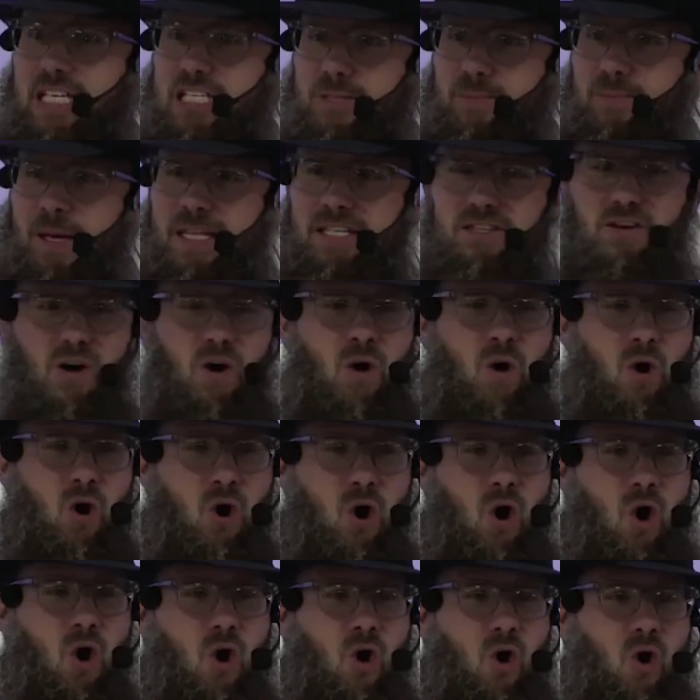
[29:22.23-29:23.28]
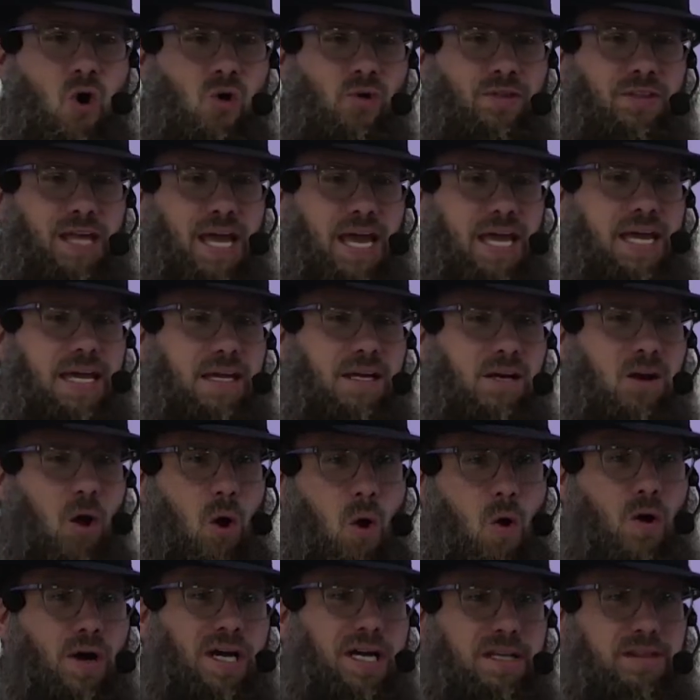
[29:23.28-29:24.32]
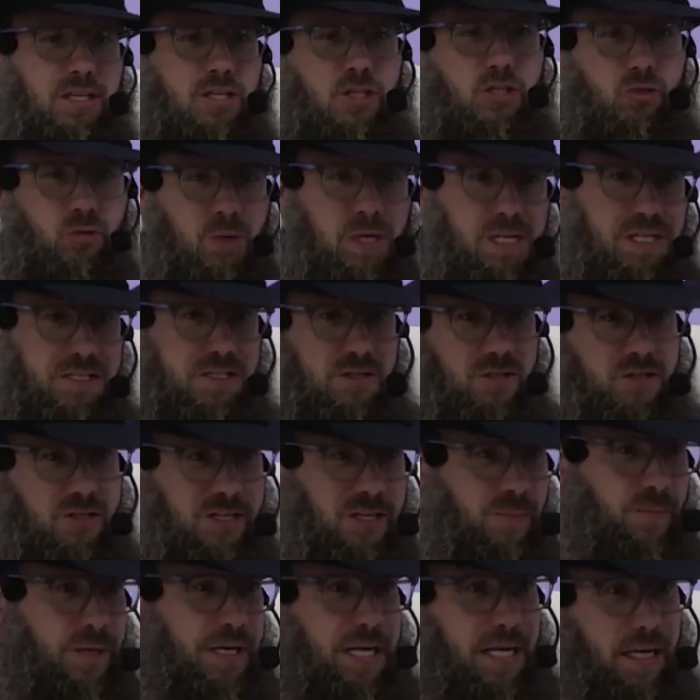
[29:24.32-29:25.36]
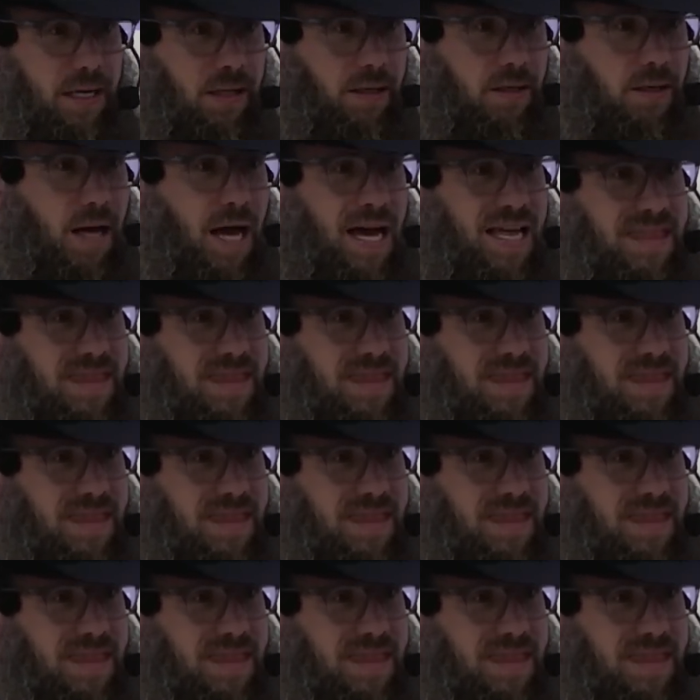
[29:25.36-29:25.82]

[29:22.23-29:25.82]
spent all day long in the streets distributing